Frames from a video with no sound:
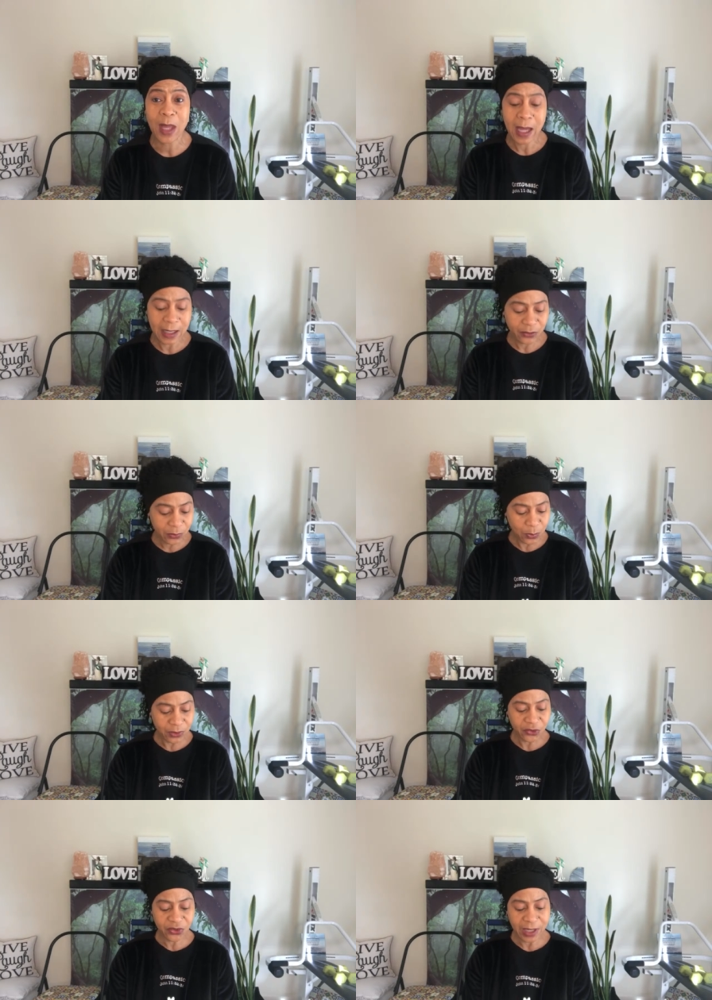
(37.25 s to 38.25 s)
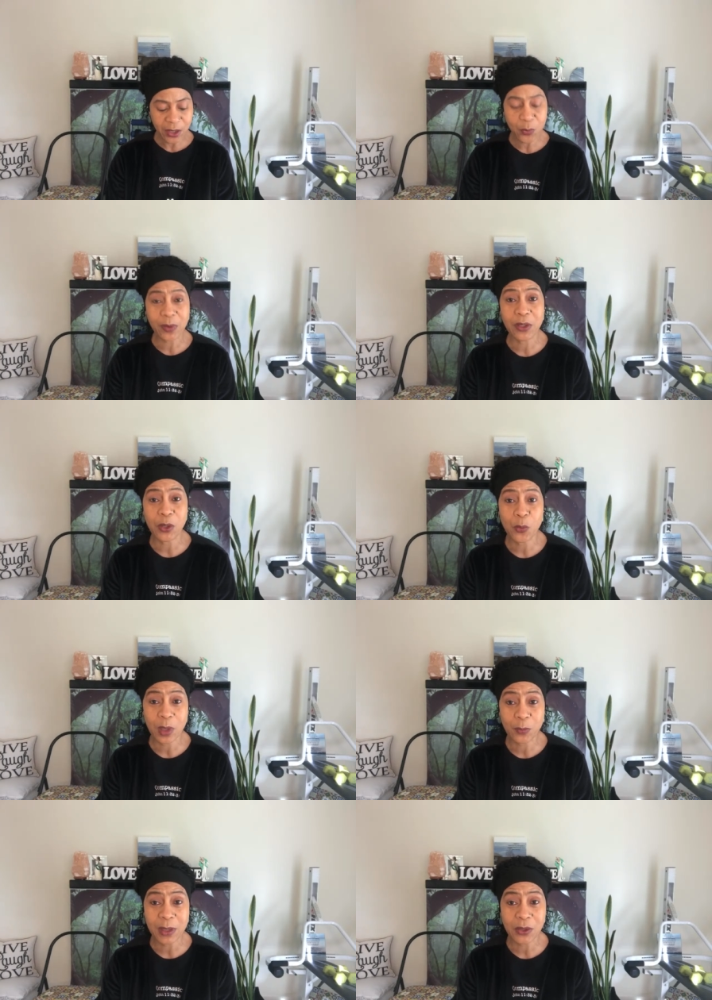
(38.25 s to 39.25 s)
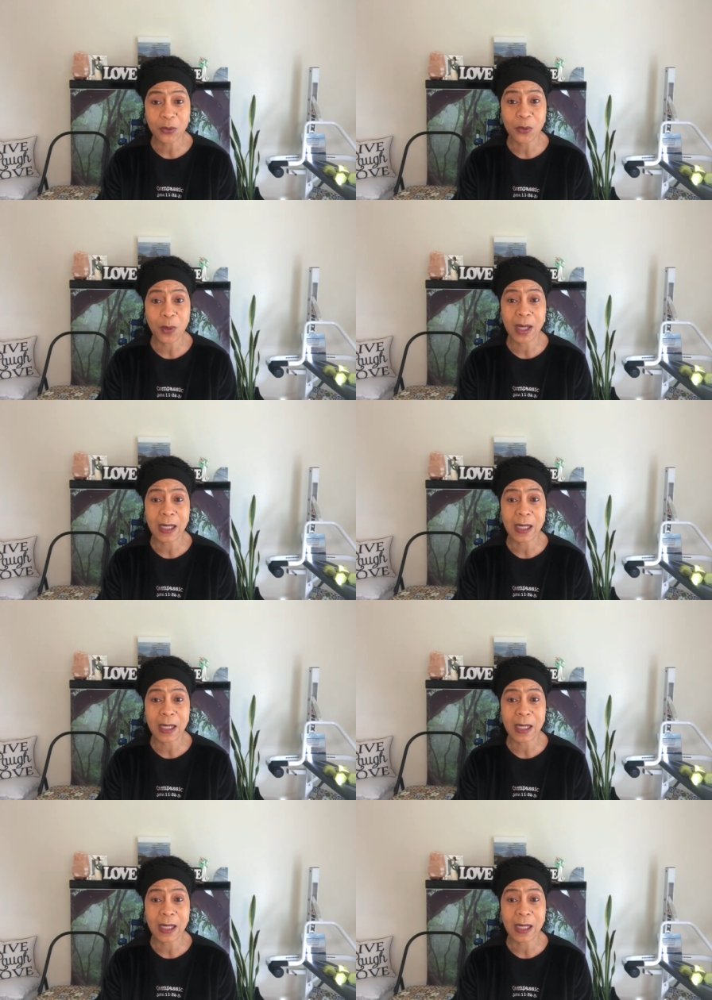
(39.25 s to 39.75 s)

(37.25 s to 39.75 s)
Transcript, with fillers: I just want to share with you what we do